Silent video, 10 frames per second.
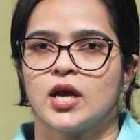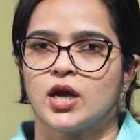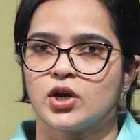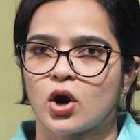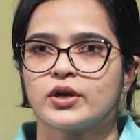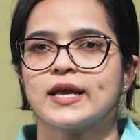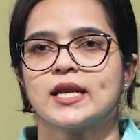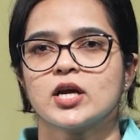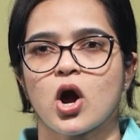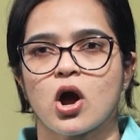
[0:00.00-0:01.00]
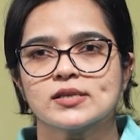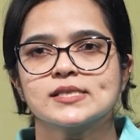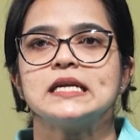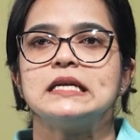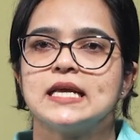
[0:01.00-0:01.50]
In order to get a
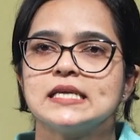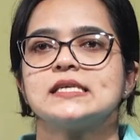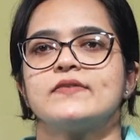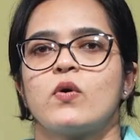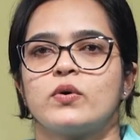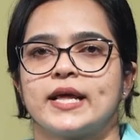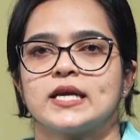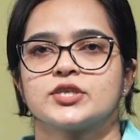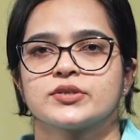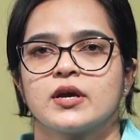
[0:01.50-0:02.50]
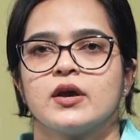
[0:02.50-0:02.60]
constant DC voltage